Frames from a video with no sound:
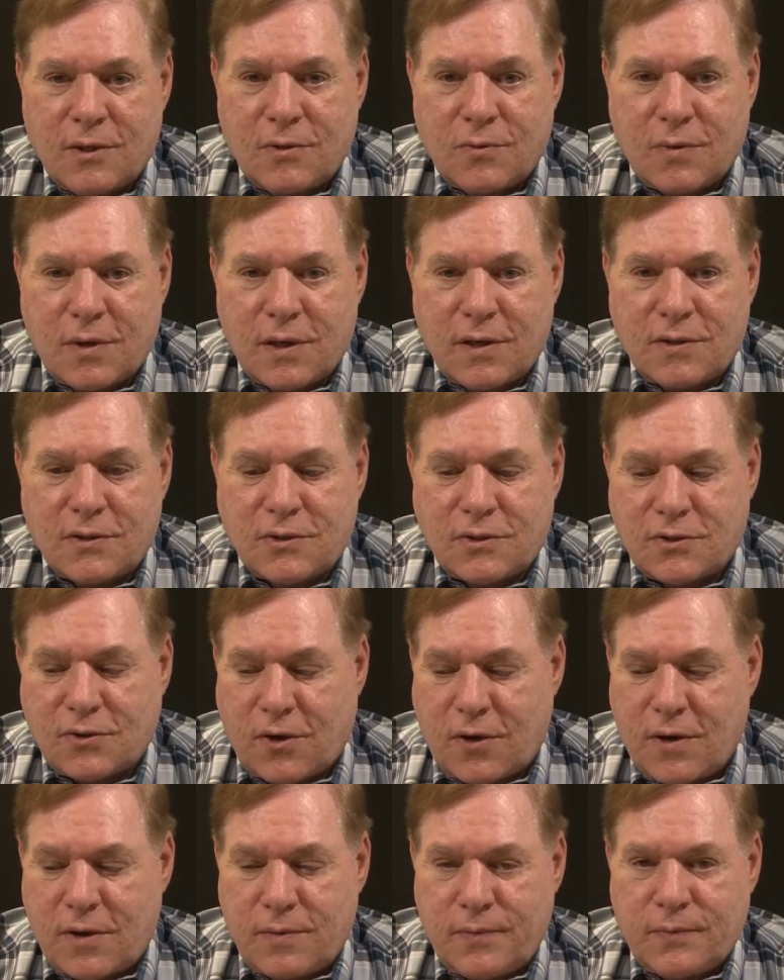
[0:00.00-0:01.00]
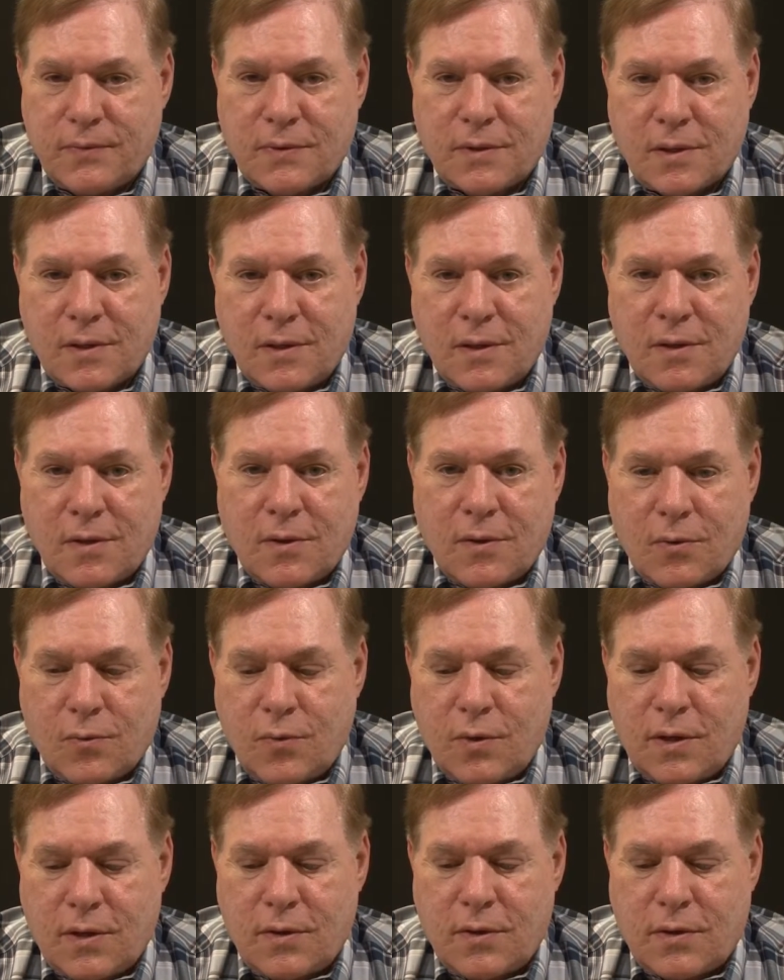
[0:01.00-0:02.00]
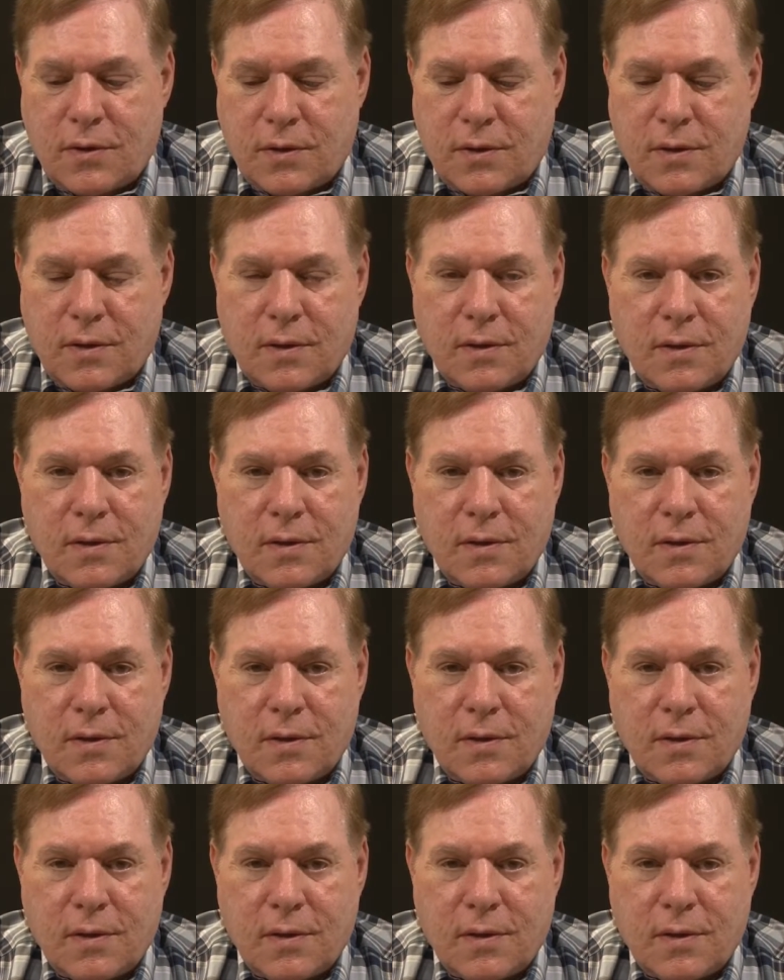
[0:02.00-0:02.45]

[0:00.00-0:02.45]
We're going to start with